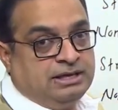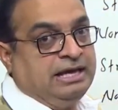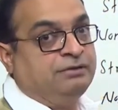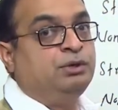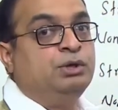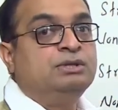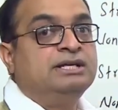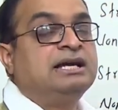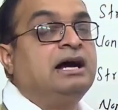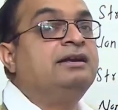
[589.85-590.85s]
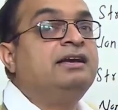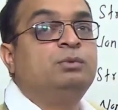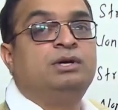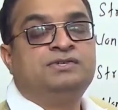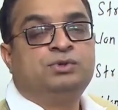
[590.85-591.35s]
and we know that
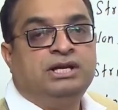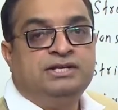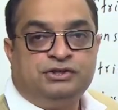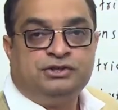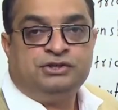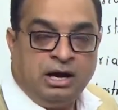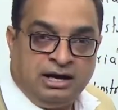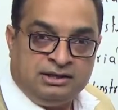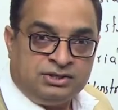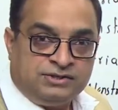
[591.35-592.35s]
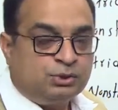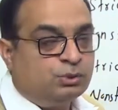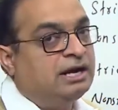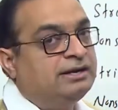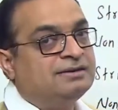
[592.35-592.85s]
cardiac word is related to heart,
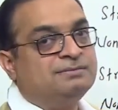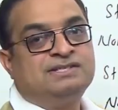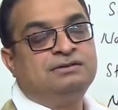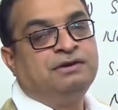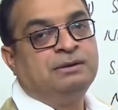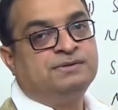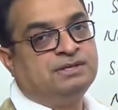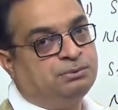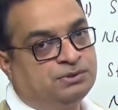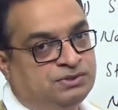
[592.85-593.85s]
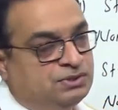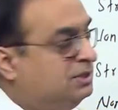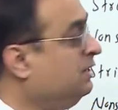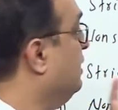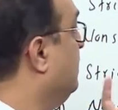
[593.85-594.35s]
so cardiac muscle fibers are present in